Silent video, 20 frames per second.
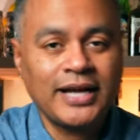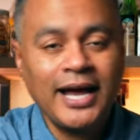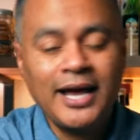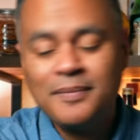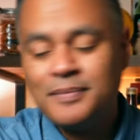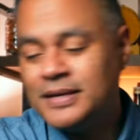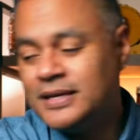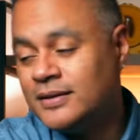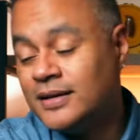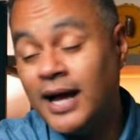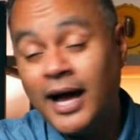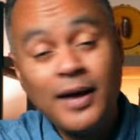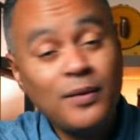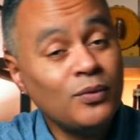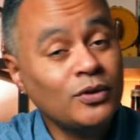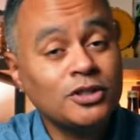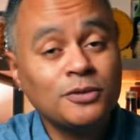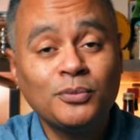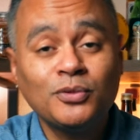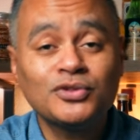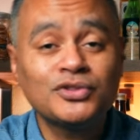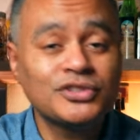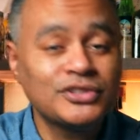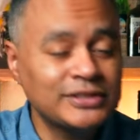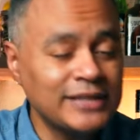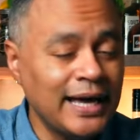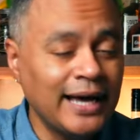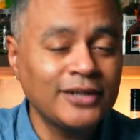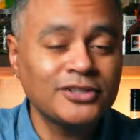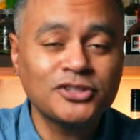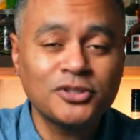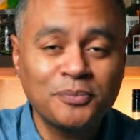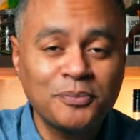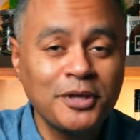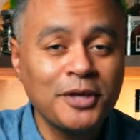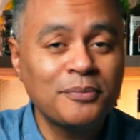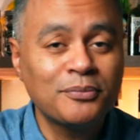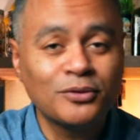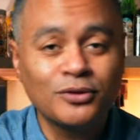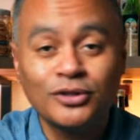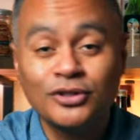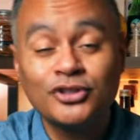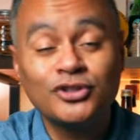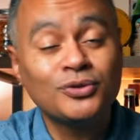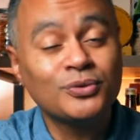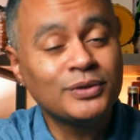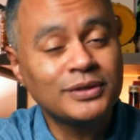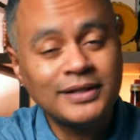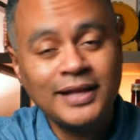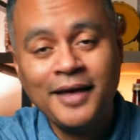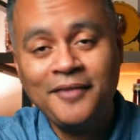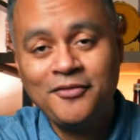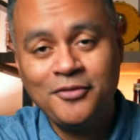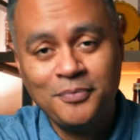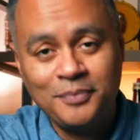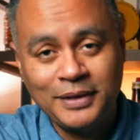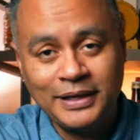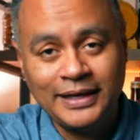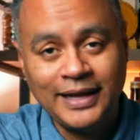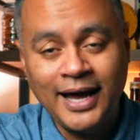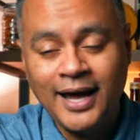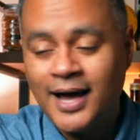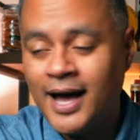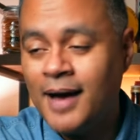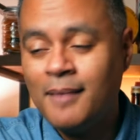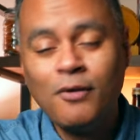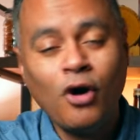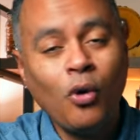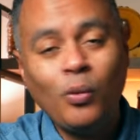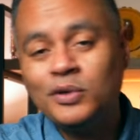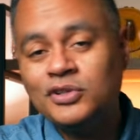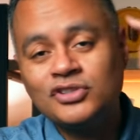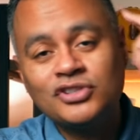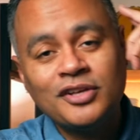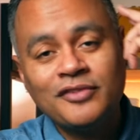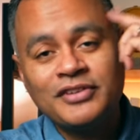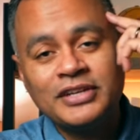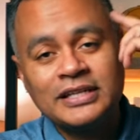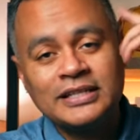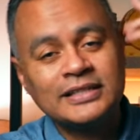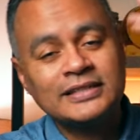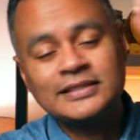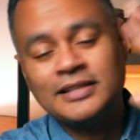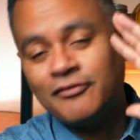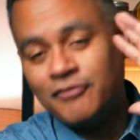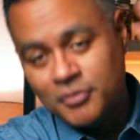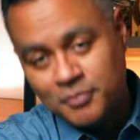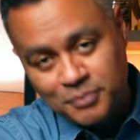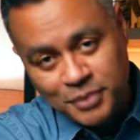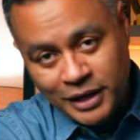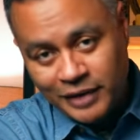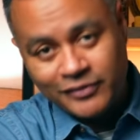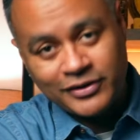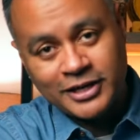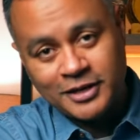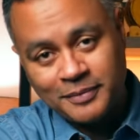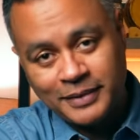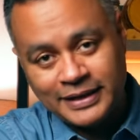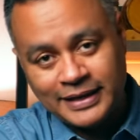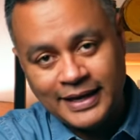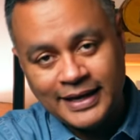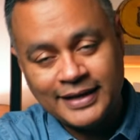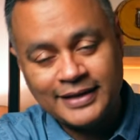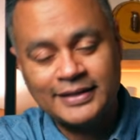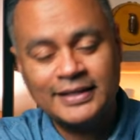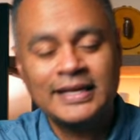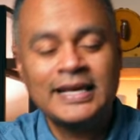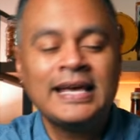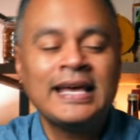I mean, I'm one of the most nostalgic people you will ever meet. I'm always living in a different period in my head.